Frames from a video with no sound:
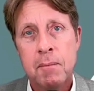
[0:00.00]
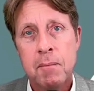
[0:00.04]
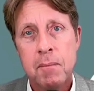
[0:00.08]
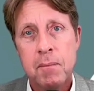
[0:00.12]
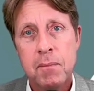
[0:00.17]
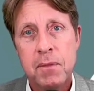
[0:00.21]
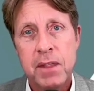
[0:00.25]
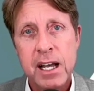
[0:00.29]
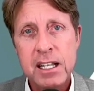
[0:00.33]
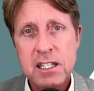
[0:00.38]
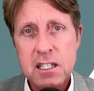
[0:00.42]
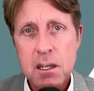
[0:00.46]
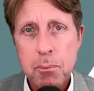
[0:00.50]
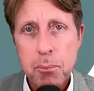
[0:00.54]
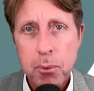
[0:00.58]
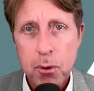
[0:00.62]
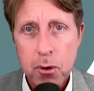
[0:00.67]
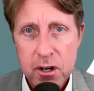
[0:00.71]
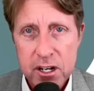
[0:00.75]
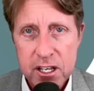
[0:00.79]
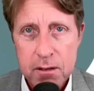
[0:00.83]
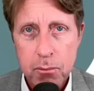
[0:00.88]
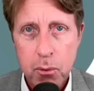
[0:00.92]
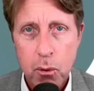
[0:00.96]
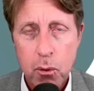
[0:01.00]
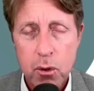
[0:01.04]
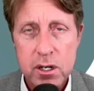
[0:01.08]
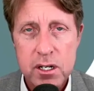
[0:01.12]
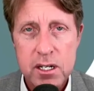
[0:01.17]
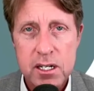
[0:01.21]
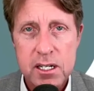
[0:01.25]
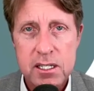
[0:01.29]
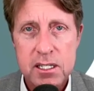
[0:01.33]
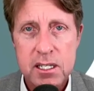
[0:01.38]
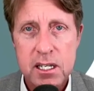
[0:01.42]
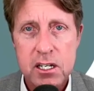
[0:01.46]
That's a pretty important
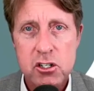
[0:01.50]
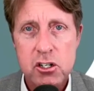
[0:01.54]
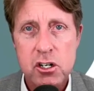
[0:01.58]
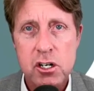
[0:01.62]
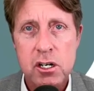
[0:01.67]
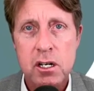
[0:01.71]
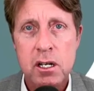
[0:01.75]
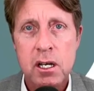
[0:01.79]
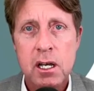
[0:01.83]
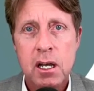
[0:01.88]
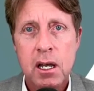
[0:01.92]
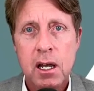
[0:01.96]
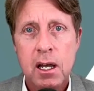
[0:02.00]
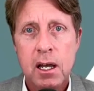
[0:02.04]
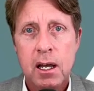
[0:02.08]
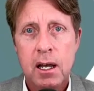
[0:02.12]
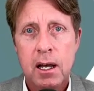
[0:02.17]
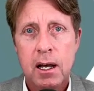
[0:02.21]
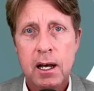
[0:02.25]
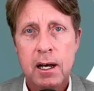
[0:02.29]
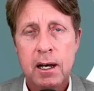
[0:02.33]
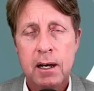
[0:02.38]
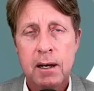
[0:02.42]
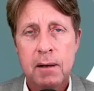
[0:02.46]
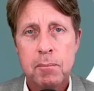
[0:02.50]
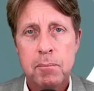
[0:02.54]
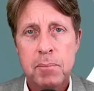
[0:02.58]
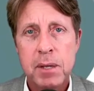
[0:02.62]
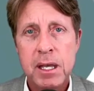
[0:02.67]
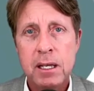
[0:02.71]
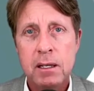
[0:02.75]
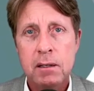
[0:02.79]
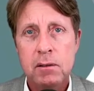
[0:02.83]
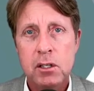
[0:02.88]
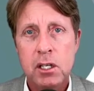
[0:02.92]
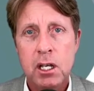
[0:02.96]
decision.
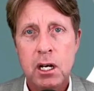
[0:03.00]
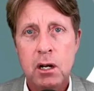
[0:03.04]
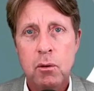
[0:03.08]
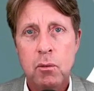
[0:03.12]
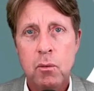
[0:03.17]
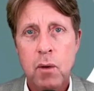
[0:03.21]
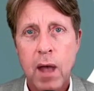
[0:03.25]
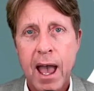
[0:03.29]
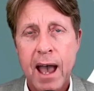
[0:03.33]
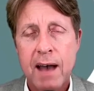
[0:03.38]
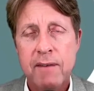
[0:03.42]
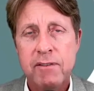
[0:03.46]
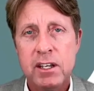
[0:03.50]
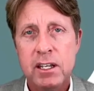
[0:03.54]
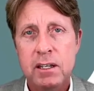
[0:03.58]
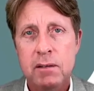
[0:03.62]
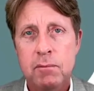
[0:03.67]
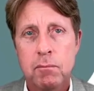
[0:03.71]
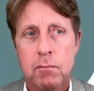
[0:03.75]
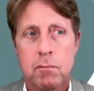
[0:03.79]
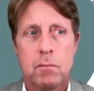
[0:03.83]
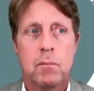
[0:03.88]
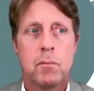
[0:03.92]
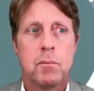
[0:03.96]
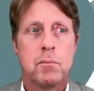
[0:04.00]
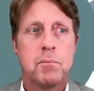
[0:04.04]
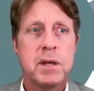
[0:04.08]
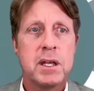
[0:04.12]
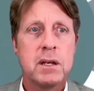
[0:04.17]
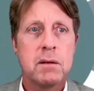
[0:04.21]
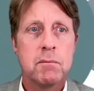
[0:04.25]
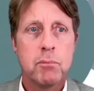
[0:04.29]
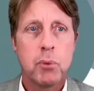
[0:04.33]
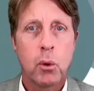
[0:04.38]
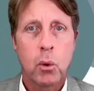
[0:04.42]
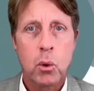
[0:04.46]
Having
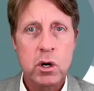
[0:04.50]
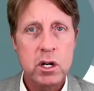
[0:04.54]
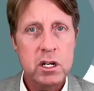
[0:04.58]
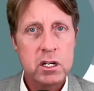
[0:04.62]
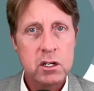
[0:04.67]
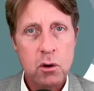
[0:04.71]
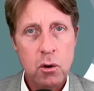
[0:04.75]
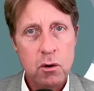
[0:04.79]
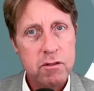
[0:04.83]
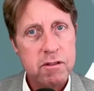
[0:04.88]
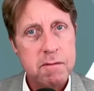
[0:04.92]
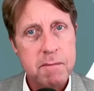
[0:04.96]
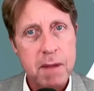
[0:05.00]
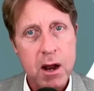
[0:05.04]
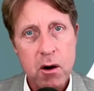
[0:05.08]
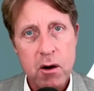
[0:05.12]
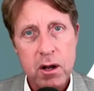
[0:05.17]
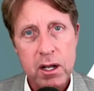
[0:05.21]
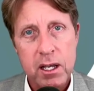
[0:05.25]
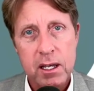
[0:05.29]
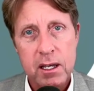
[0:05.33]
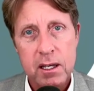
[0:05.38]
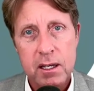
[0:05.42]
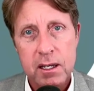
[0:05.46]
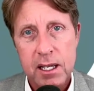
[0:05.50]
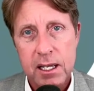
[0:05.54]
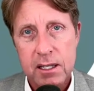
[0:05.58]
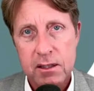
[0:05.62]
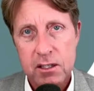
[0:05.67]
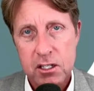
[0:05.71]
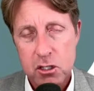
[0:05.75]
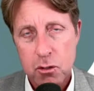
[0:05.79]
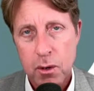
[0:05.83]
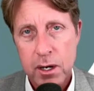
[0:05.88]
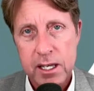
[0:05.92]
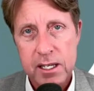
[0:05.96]
been born in North America in the
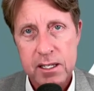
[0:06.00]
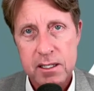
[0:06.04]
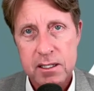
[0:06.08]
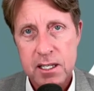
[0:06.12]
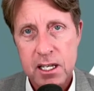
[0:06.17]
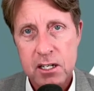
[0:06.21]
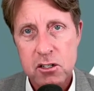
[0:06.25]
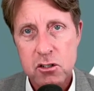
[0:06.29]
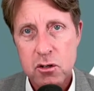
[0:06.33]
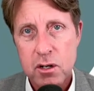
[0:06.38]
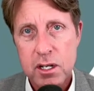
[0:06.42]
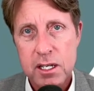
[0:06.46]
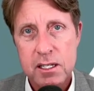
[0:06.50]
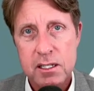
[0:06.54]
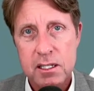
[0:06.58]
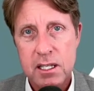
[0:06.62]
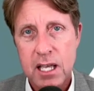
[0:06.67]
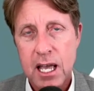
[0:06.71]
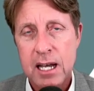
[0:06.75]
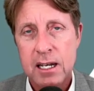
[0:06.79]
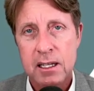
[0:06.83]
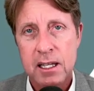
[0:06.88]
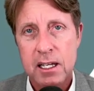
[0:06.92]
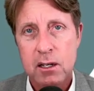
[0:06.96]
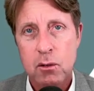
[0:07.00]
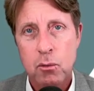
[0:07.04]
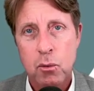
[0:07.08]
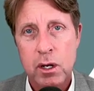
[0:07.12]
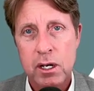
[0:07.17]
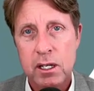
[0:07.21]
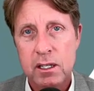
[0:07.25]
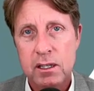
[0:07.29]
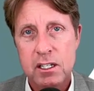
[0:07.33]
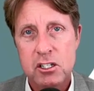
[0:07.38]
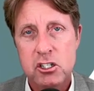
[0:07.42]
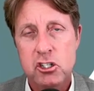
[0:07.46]
20th century is kind of like
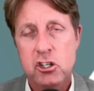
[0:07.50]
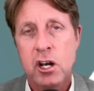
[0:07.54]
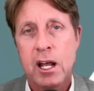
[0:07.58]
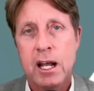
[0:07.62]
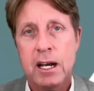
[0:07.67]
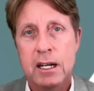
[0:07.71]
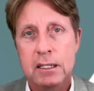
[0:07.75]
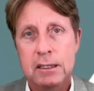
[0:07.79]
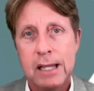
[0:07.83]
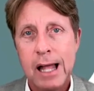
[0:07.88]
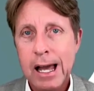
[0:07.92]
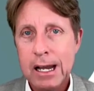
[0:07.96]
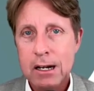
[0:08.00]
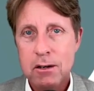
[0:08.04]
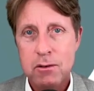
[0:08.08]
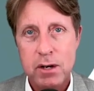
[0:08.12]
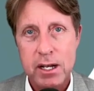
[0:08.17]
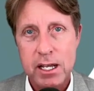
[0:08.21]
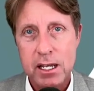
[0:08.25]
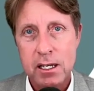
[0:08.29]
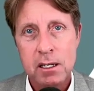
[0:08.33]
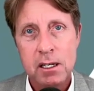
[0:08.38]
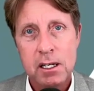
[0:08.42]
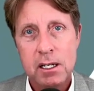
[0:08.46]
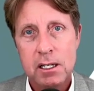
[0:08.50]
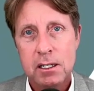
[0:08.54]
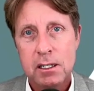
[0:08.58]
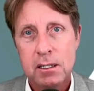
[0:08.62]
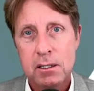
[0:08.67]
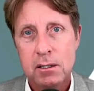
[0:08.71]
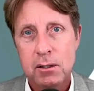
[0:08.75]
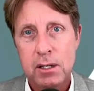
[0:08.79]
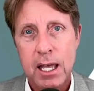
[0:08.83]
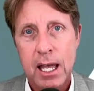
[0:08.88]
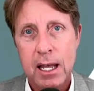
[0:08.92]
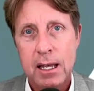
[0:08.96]
winning the genetic lottery.
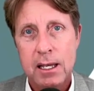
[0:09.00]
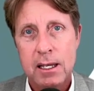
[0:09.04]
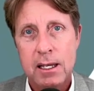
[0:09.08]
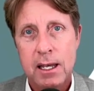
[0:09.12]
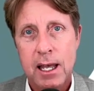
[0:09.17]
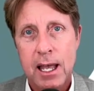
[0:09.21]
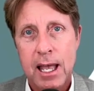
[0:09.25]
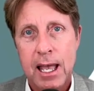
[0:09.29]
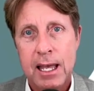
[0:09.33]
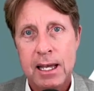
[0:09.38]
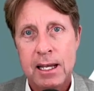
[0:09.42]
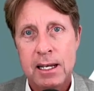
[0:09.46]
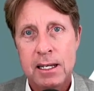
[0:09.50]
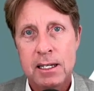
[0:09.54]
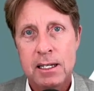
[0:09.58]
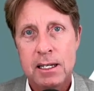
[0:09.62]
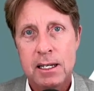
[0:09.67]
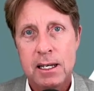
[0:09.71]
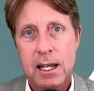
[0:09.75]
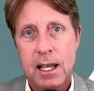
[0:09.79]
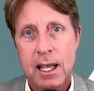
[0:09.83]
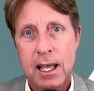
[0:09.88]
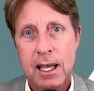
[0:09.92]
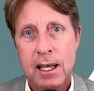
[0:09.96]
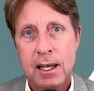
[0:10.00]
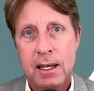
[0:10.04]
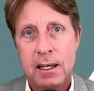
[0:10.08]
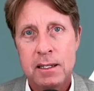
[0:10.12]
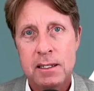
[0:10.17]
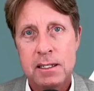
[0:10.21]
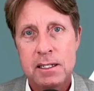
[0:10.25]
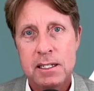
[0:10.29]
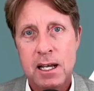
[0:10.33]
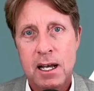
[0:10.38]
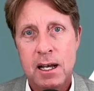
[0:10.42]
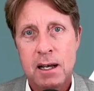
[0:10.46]
Okay. And
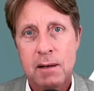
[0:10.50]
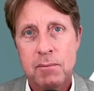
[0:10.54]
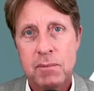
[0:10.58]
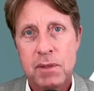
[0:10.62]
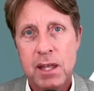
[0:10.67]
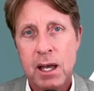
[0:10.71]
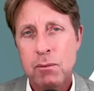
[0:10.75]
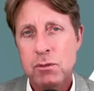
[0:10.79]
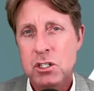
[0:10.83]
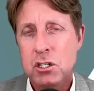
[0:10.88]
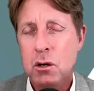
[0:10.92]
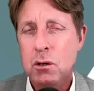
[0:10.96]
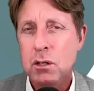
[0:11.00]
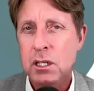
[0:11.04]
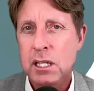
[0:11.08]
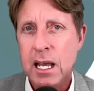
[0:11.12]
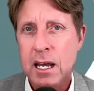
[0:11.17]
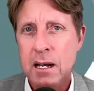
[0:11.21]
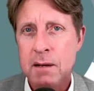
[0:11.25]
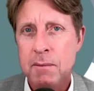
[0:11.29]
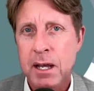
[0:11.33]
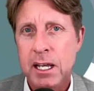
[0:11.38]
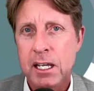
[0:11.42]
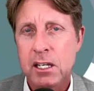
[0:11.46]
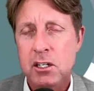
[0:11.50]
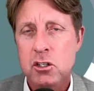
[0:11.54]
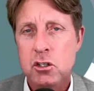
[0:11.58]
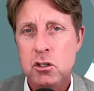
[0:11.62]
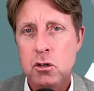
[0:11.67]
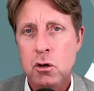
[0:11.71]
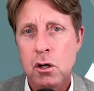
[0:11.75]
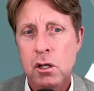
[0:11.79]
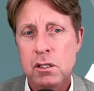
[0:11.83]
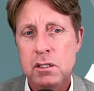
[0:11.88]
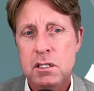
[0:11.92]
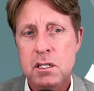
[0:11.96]
that was totally out of my
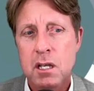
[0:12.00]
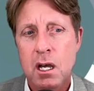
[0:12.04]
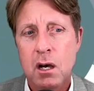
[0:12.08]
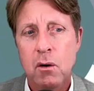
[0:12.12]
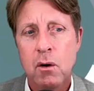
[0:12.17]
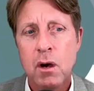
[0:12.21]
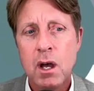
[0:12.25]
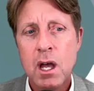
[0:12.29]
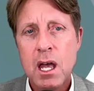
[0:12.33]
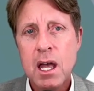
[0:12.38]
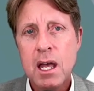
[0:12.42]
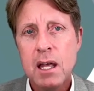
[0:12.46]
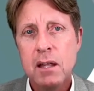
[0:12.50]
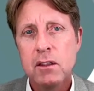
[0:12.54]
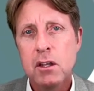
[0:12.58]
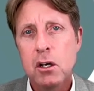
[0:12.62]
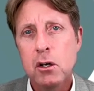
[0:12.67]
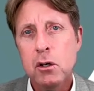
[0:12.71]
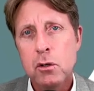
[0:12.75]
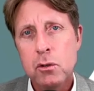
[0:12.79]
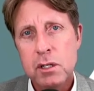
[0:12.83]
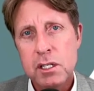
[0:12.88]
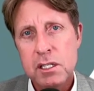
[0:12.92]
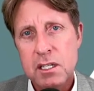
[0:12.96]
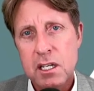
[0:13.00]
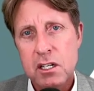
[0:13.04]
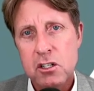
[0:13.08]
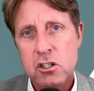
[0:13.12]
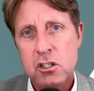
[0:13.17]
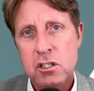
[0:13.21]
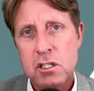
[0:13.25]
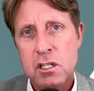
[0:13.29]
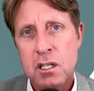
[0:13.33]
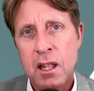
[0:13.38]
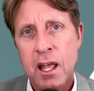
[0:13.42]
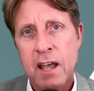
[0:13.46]
control. So the who
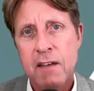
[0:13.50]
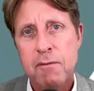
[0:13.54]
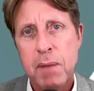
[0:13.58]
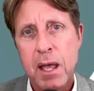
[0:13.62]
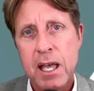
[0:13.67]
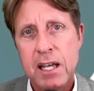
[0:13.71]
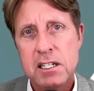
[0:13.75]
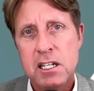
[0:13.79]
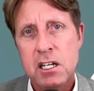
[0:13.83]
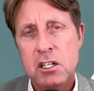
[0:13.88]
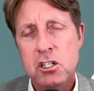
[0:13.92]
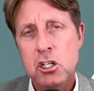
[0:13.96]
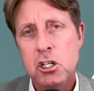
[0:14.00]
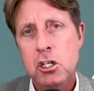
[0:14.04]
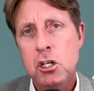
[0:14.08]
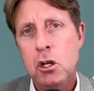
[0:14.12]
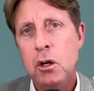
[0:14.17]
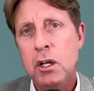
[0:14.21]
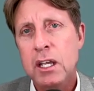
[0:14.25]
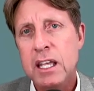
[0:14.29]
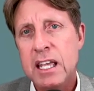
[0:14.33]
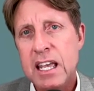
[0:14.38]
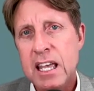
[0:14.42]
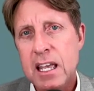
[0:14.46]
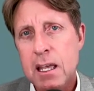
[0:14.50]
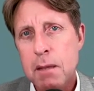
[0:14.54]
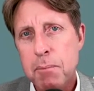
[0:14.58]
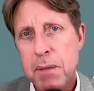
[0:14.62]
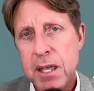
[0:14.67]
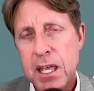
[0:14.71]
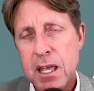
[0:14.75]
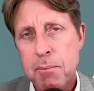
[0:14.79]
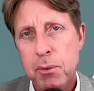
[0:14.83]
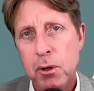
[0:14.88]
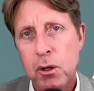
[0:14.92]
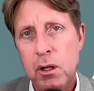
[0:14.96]
decisions in life, pay attention, your key
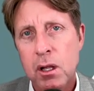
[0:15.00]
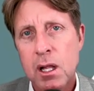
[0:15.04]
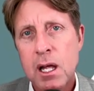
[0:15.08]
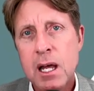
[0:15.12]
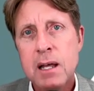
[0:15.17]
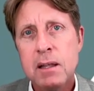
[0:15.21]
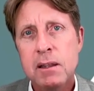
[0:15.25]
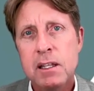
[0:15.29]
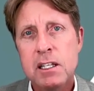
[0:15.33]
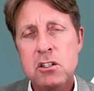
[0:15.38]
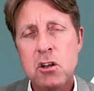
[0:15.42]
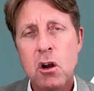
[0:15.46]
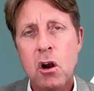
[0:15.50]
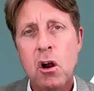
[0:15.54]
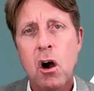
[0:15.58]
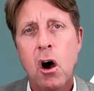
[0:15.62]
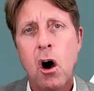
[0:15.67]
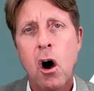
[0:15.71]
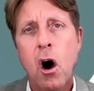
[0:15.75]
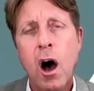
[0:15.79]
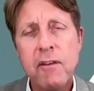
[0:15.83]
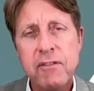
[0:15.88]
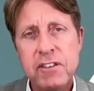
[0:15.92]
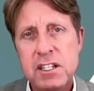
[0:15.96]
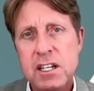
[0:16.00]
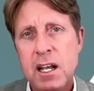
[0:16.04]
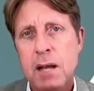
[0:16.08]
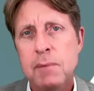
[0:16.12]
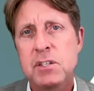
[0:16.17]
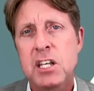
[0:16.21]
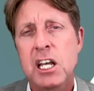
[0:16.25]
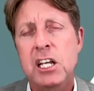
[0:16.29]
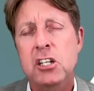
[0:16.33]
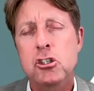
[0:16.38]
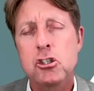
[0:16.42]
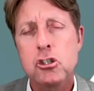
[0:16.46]
people, these are oftentimes
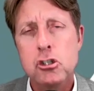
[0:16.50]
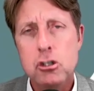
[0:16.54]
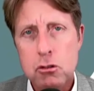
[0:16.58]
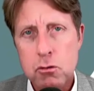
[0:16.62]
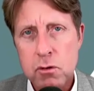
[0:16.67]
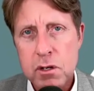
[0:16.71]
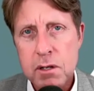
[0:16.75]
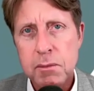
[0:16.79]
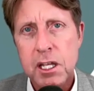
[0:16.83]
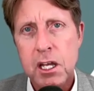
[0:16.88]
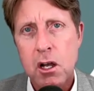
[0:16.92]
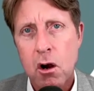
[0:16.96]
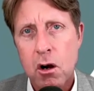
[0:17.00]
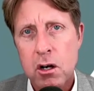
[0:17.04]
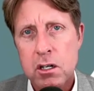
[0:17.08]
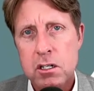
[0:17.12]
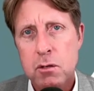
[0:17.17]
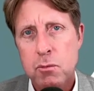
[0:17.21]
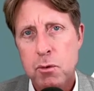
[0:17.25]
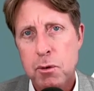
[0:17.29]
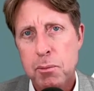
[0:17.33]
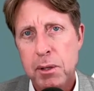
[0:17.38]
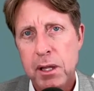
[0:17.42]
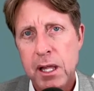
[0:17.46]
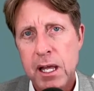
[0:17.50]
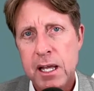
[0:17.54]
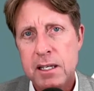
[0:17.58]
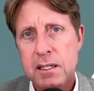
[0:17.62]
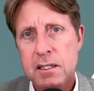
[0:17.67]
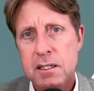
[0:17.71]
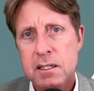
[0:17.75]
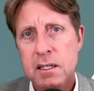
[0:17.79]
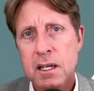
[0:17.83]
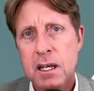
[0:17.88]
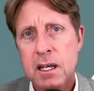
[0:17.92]
extremely hard to replace.